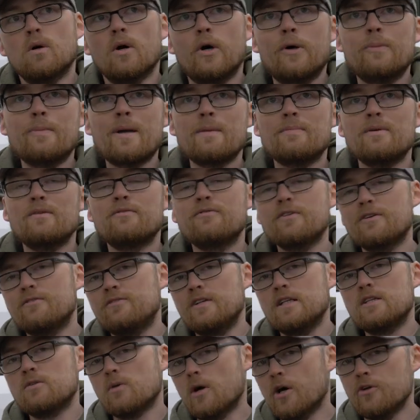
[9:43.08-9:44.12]
maybe
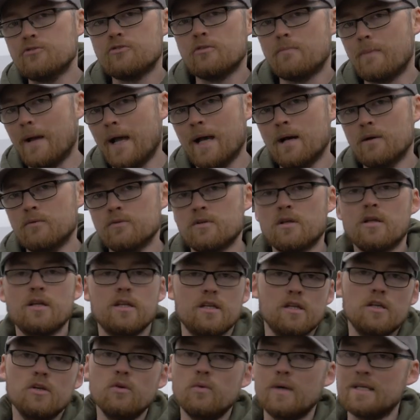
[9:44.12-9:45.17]
£50 to £100.
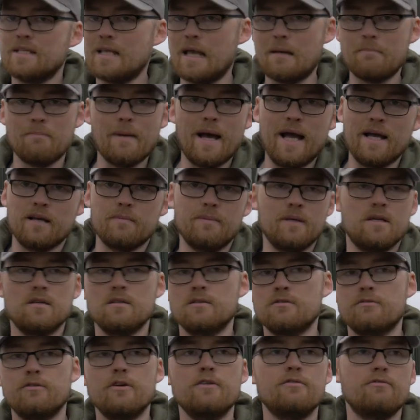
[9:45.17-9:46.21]
You'll always get back
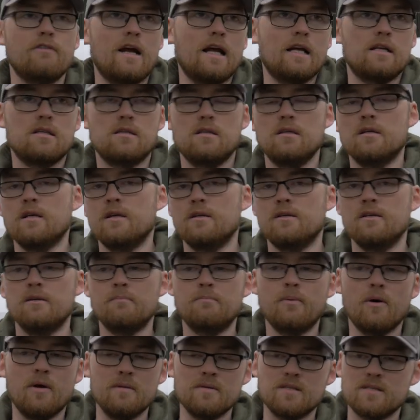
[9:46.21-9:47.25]
because roof racks, you know, you
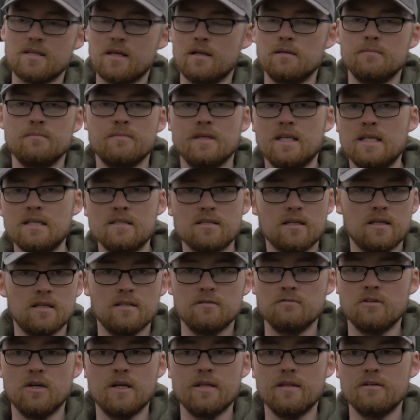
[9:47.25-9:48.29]
buy and sell them easily,
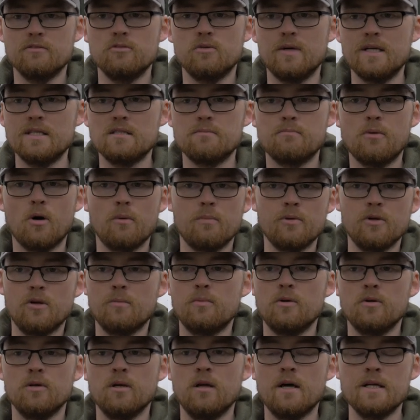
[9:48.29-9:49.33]
right? They're always popping
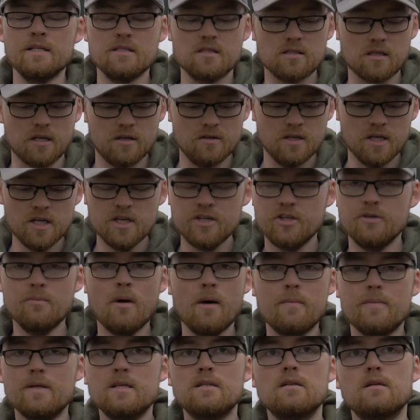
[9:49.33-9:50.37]
up online. So you
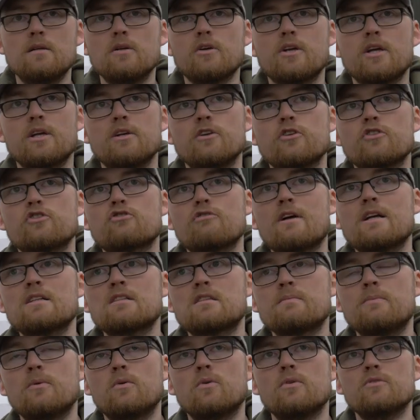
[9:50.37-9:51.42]
might be looking at
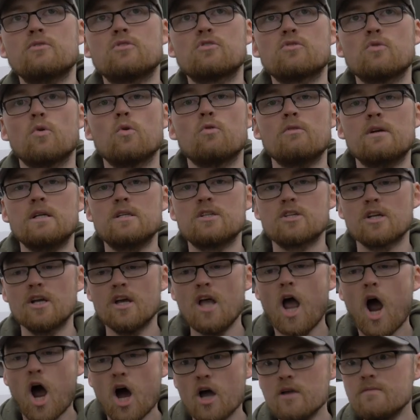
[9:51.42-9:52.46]
transport and storage,
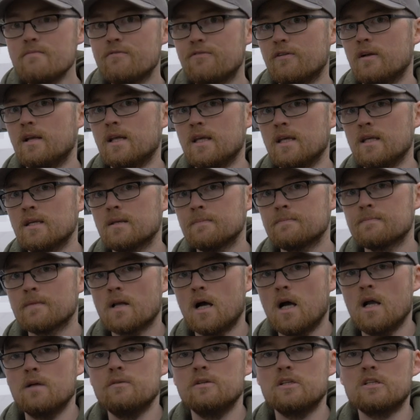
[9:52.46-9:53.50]
hopefully
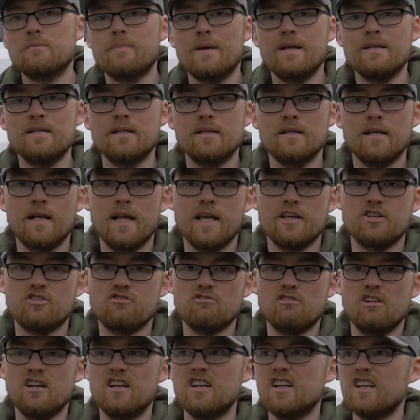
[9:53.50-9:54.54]
only spending an
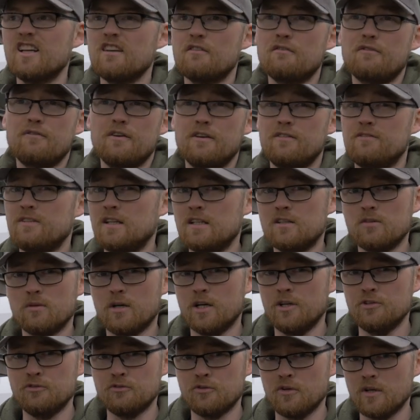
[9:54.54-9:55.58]
extra £50 to
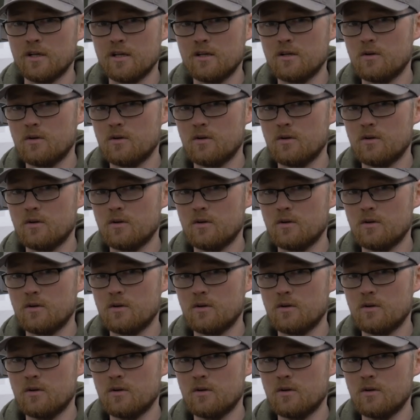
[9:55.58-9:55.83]
£100,